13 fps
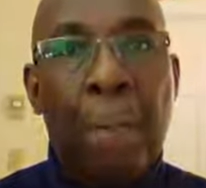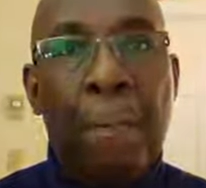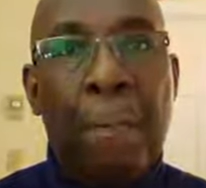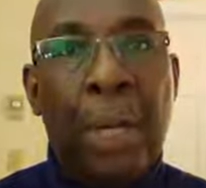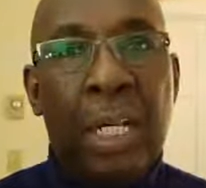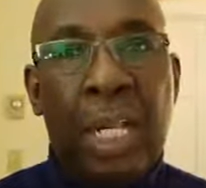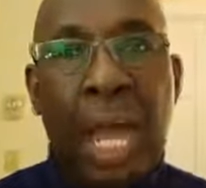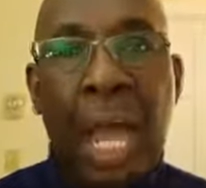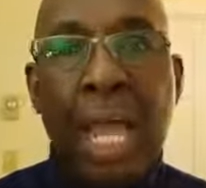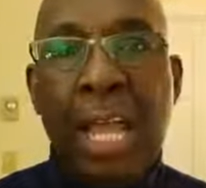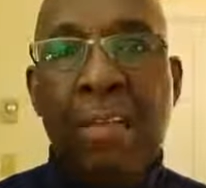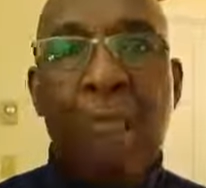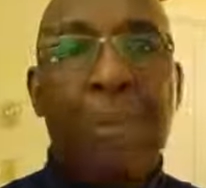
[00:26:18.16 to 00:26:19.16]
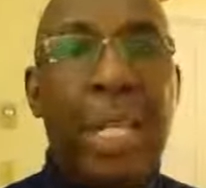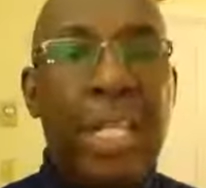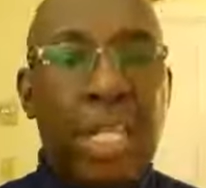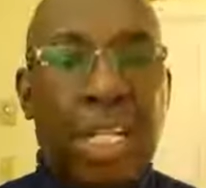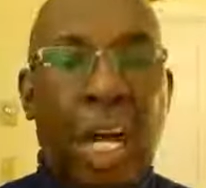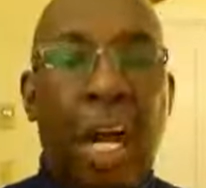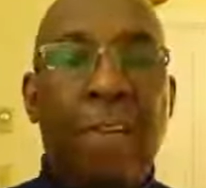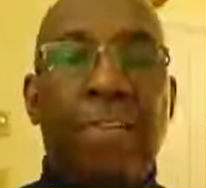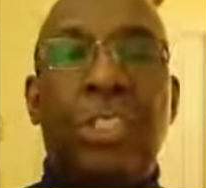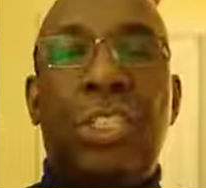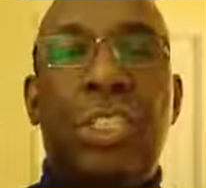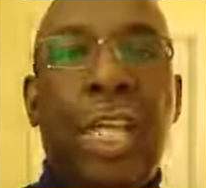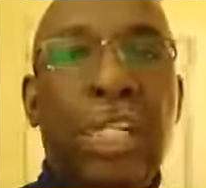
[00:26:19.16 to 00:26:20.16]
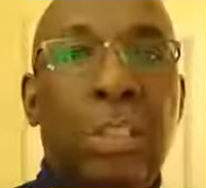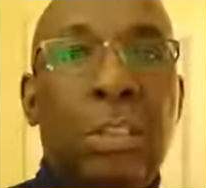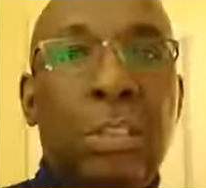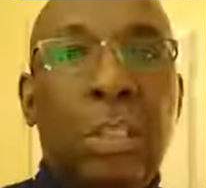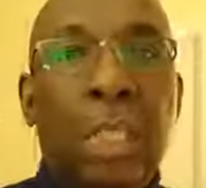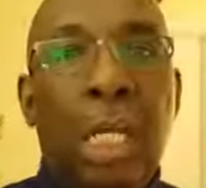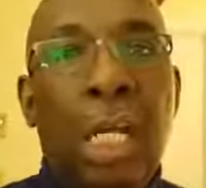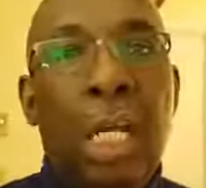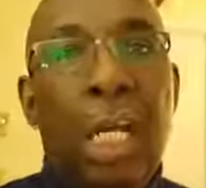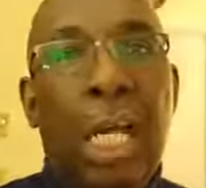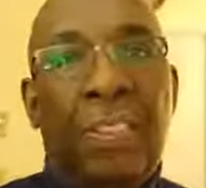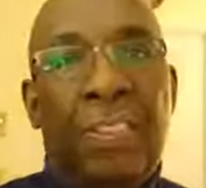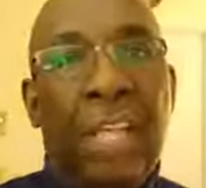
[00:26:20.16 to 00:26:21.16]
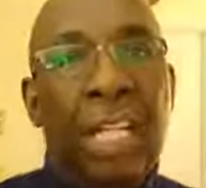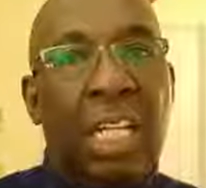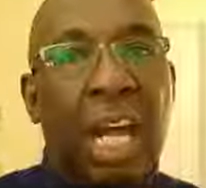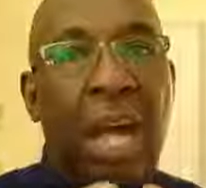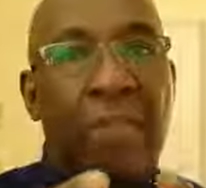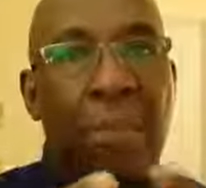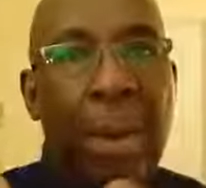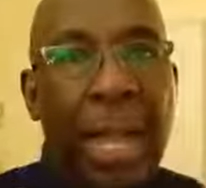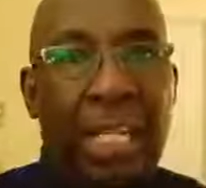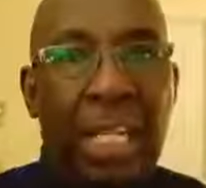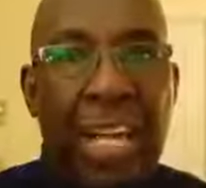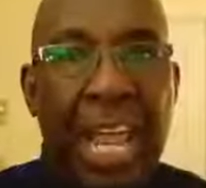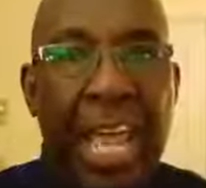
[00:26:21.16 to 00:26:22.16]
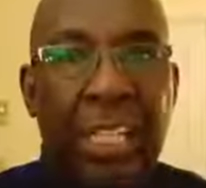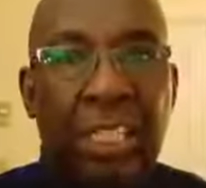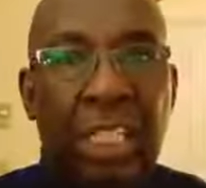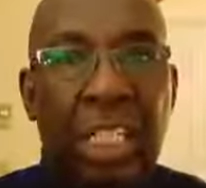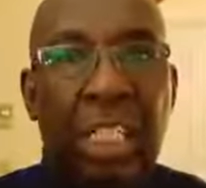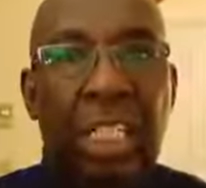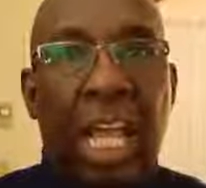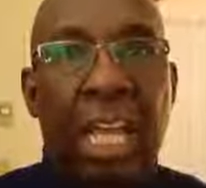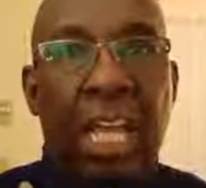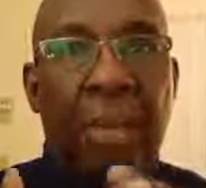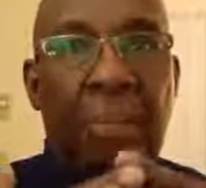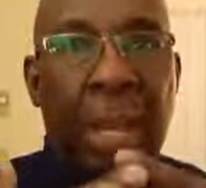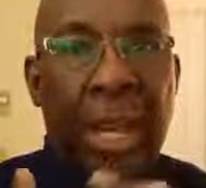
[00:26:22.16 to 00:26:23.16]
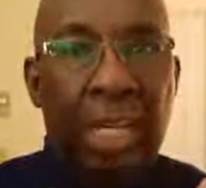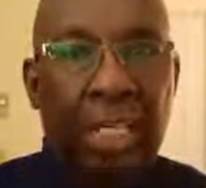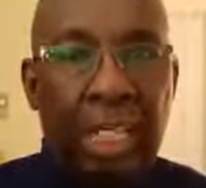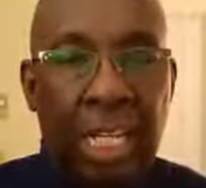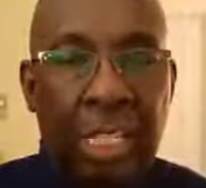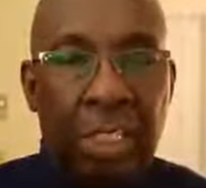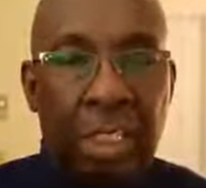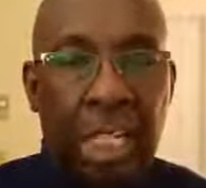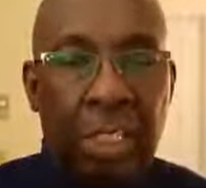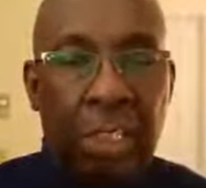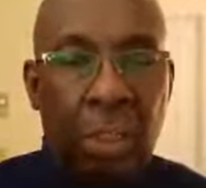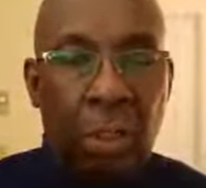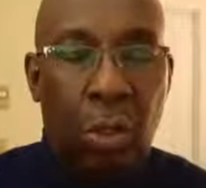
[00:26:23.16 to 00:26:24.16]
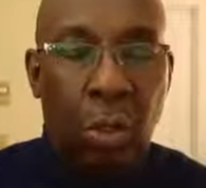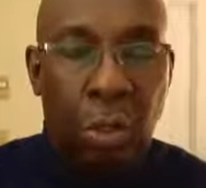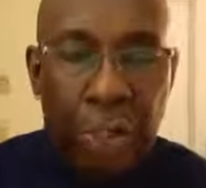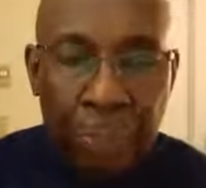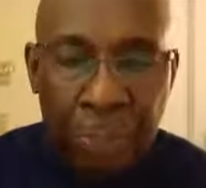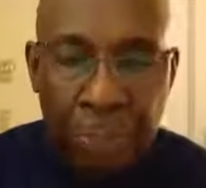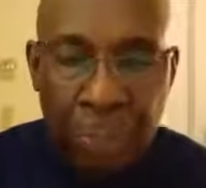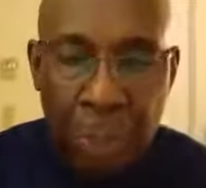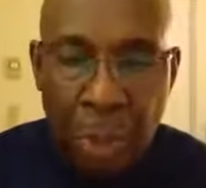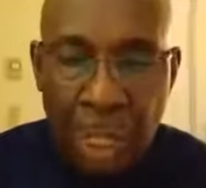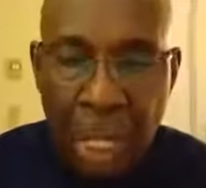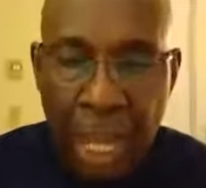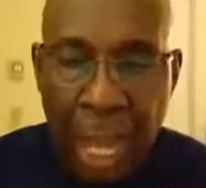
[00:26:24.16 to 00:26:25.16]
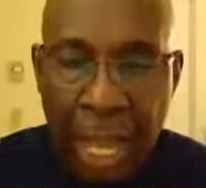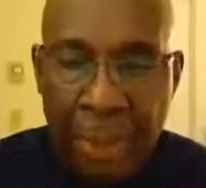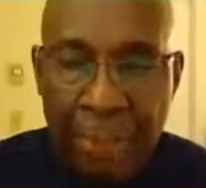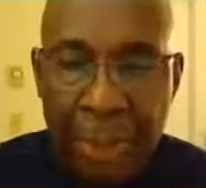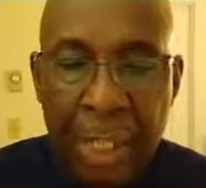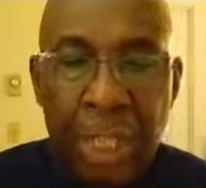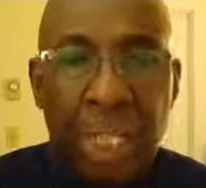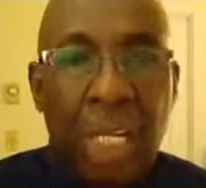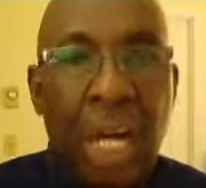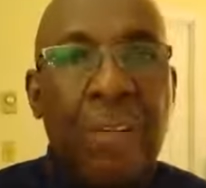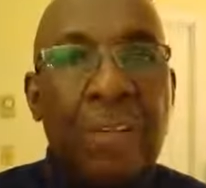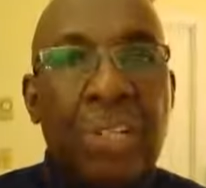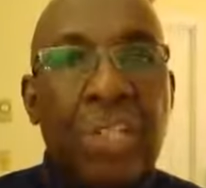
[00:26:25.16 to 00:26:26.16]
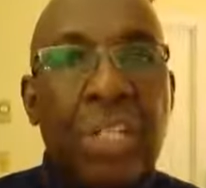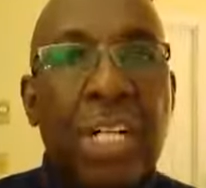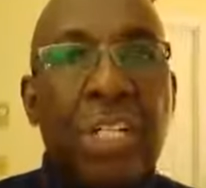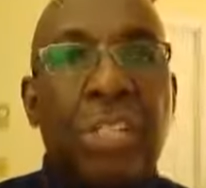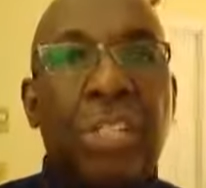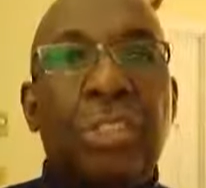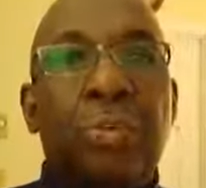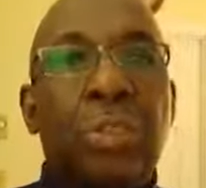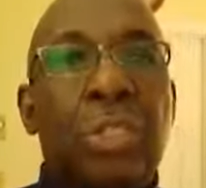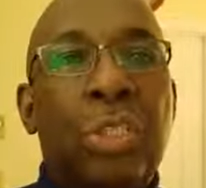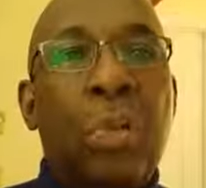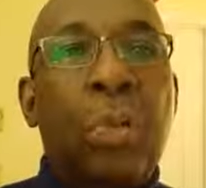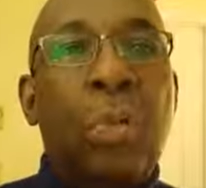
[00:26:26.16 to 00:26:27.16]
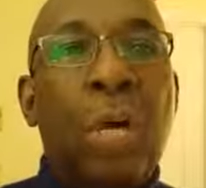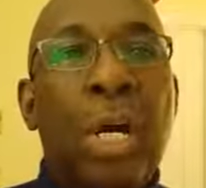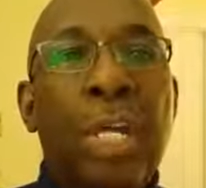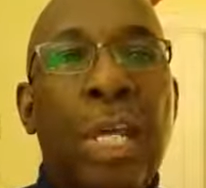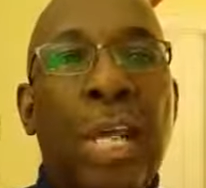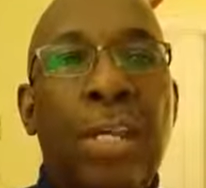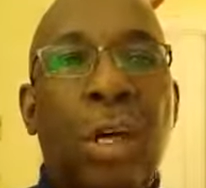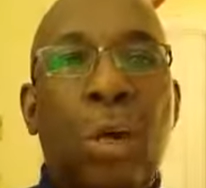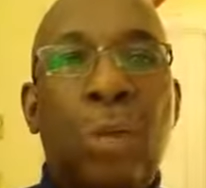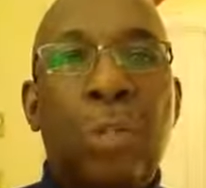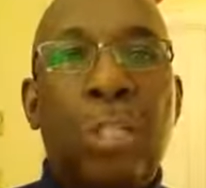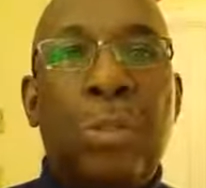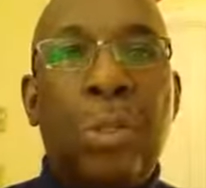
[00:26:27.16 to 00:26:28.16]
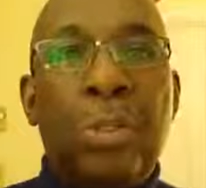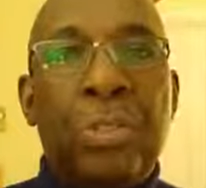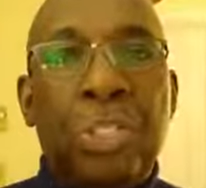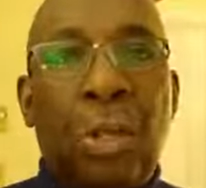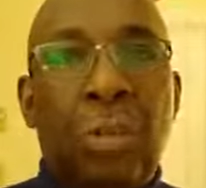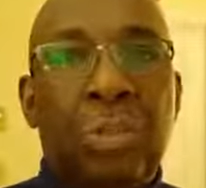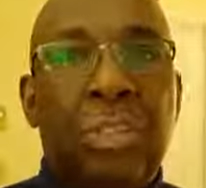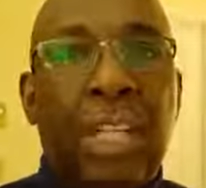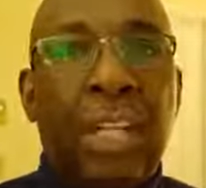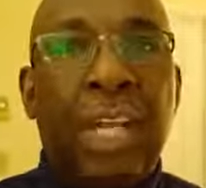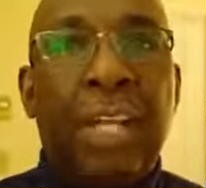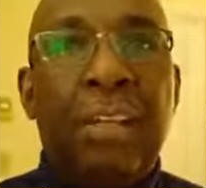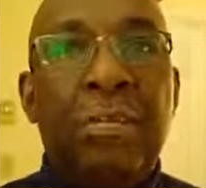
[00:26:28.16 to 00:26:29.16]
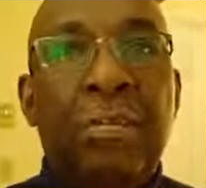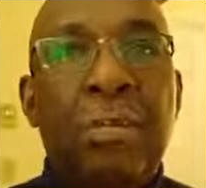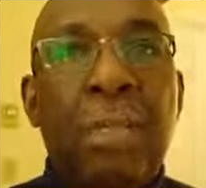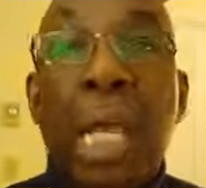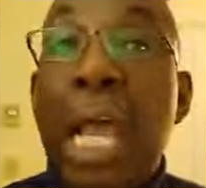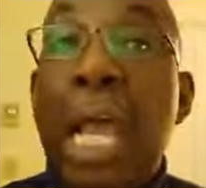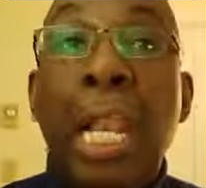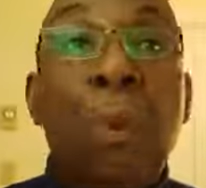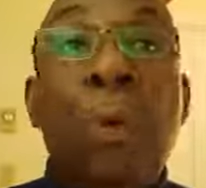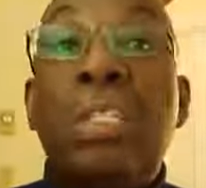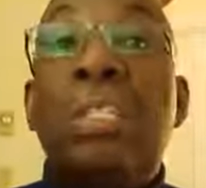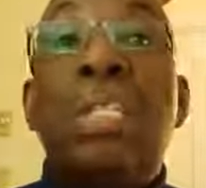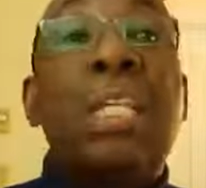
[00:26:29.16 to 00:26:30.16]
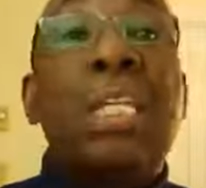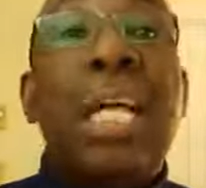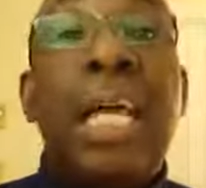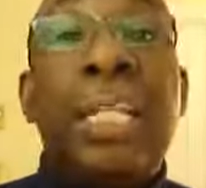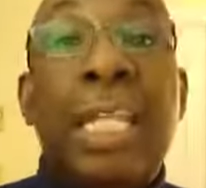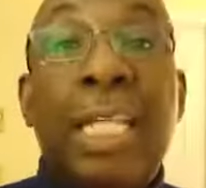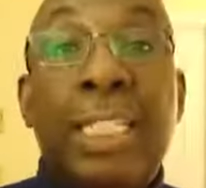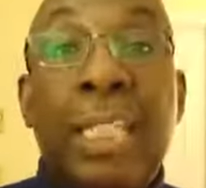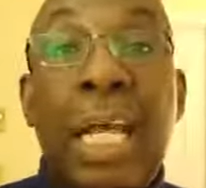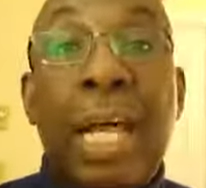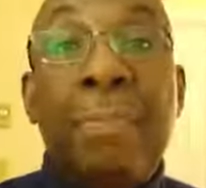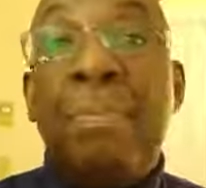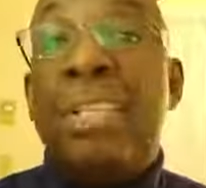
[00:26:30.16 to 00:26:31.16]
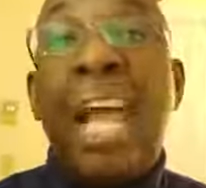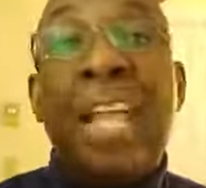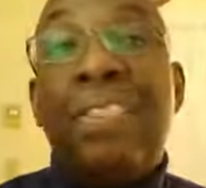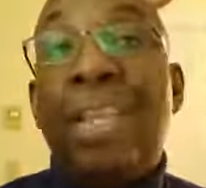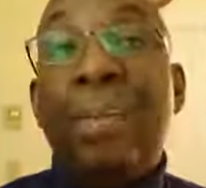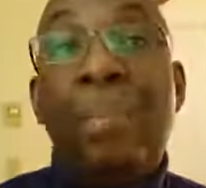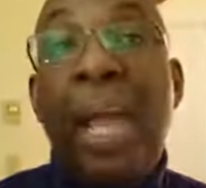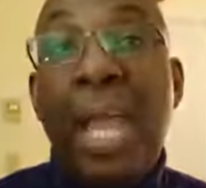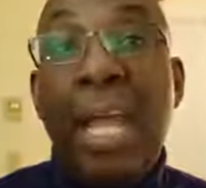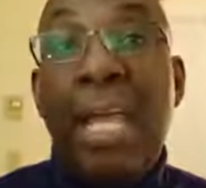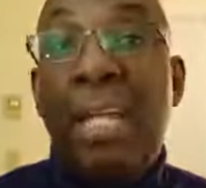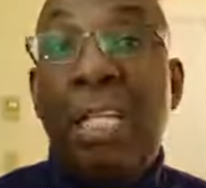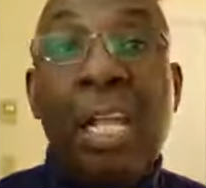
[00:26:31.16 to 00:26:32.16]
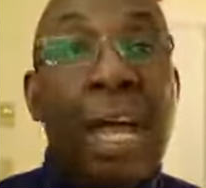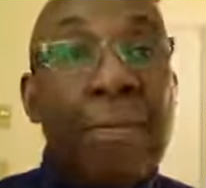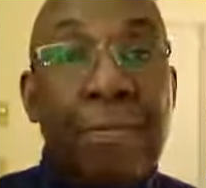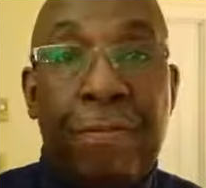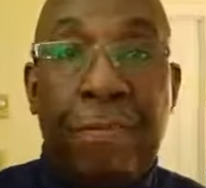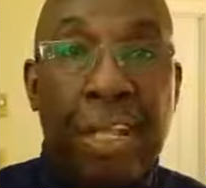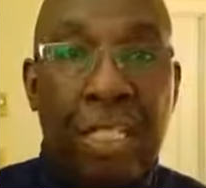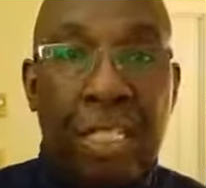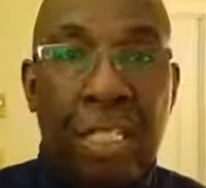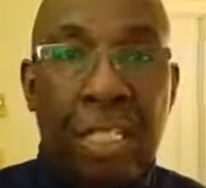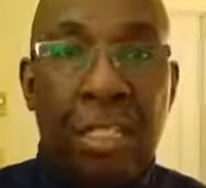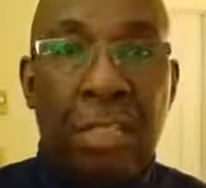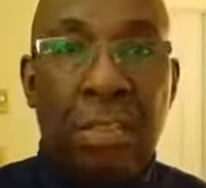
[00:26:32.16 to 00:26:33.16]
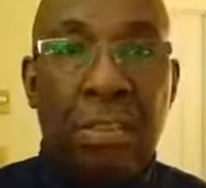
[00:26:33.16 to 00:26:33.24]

But I have been in conversations and thank God for my connection and a better connection in the Lord. I've been in conversations with someone and the Holy Spirit said, don't say that. And it wasn't at that time, nothing bad, not fussing.